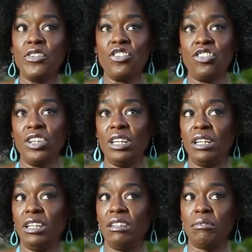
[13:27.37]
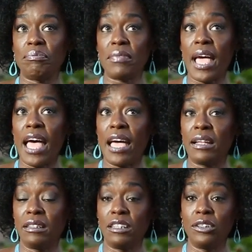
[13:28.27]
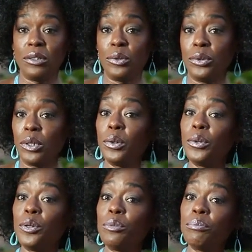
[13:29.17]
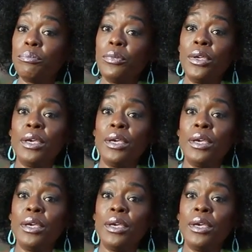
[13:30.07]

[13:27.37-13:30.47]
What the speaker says: She had her own home.